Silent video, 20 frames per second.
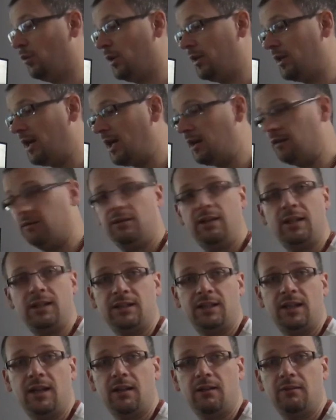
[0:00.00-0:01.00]
with
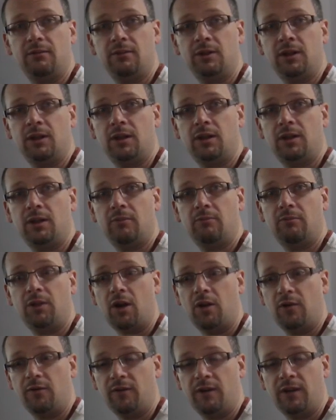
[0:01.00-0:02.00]
that's it.
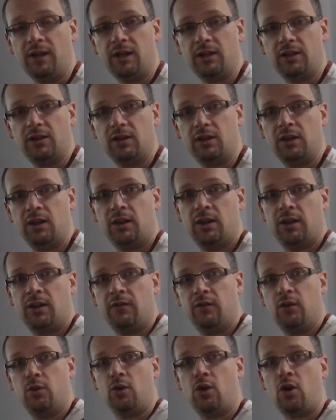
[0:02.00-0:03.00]
Hopefully that's
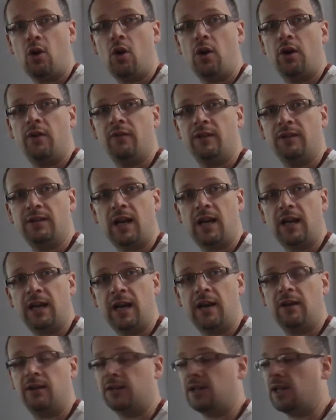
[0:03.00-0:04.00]
given you a guide of exactly
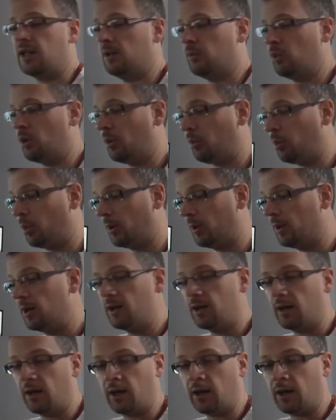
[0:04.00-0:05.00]
how to set them up,
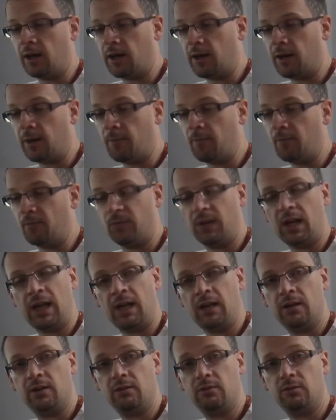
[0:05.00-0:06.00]

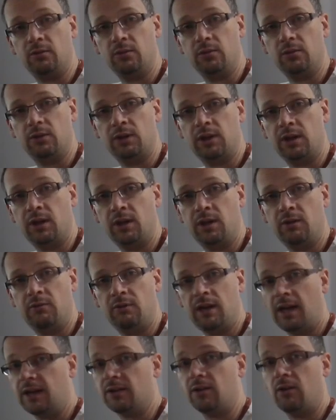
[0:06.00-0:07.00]
and we'll see you
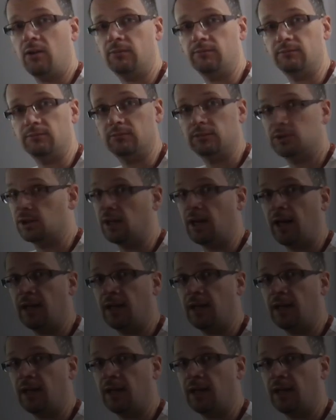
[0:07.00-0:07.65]
next time. See you